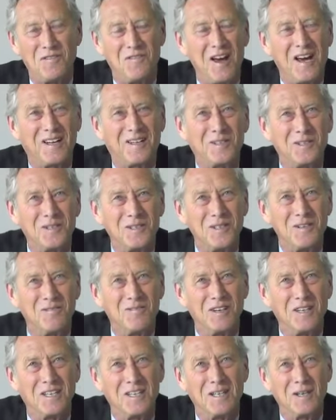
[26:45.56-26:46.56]
factors in
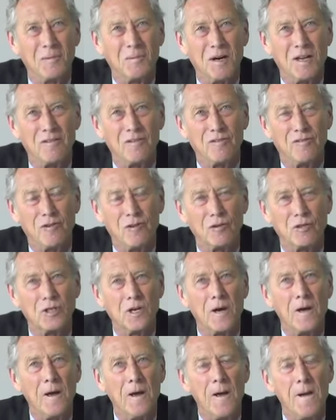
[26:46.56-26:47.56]
thinking about the
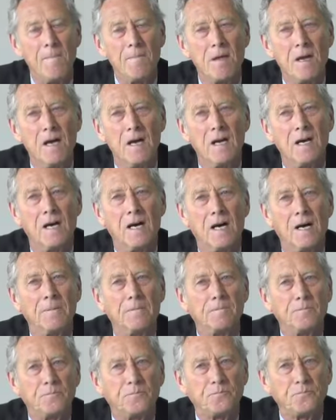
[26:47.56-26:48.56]
future.
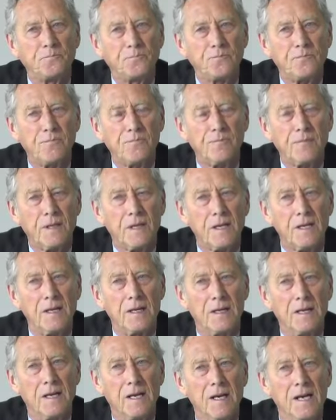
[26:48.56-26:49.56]

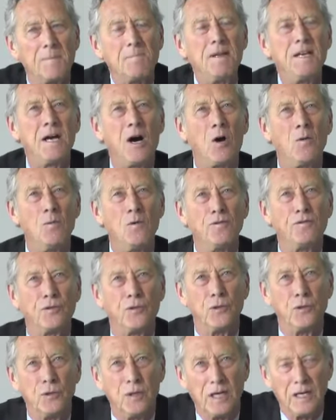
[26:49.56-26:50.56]
Let me now
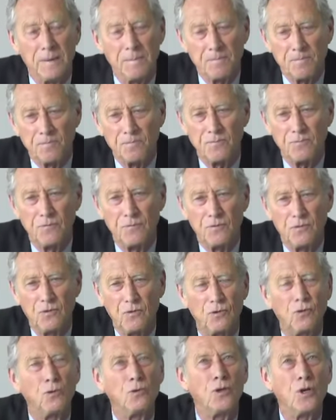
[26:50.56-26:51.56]
move to
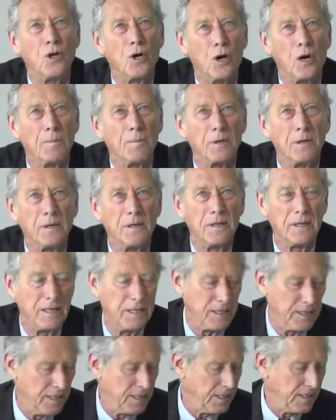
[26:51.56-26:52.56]
Europe
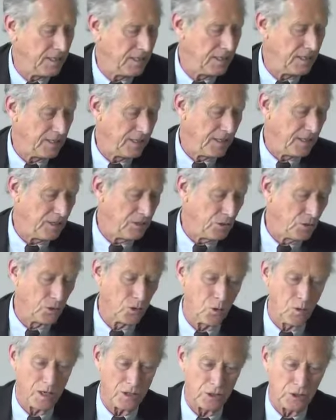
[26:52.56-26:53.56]
and
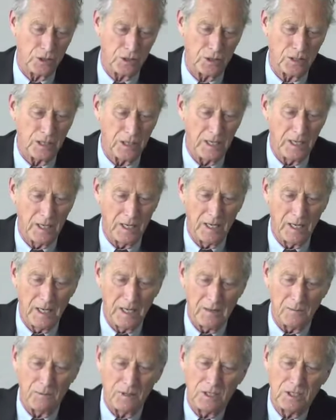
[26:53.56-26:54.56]
your question,
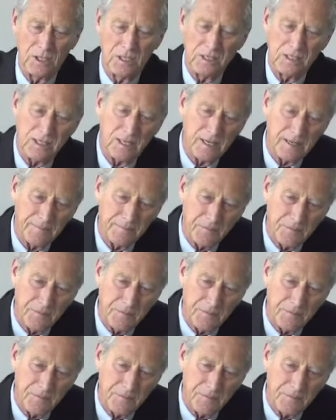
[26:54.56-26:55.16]
which is,